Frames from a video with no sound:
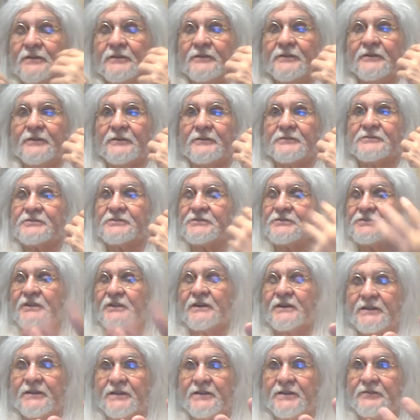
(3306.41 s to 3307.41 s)
They're
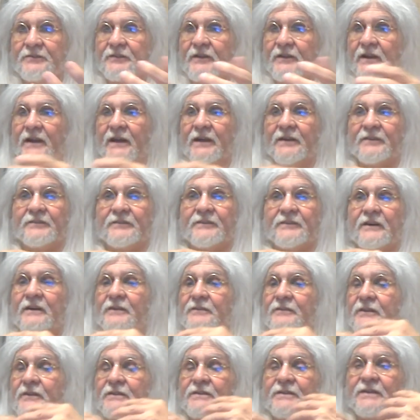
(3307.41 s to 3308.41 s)
stunning. And
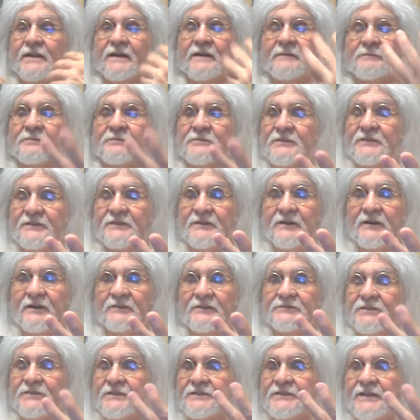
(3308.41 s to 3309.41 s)
the nibs
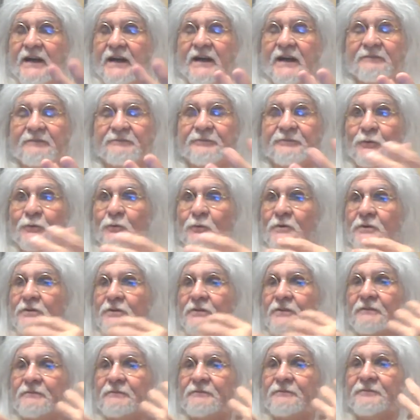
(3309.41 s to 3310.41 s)
to die for.
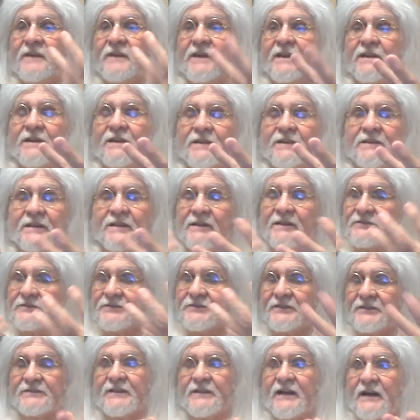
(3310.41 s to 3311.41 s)
The feed is
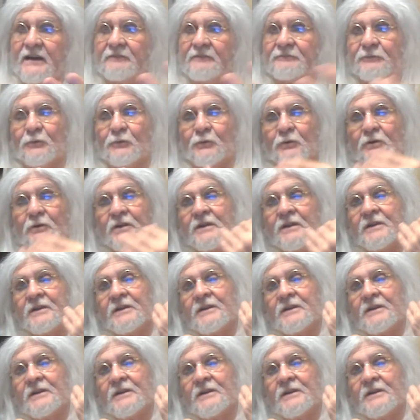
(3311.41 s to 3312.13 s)
to die for.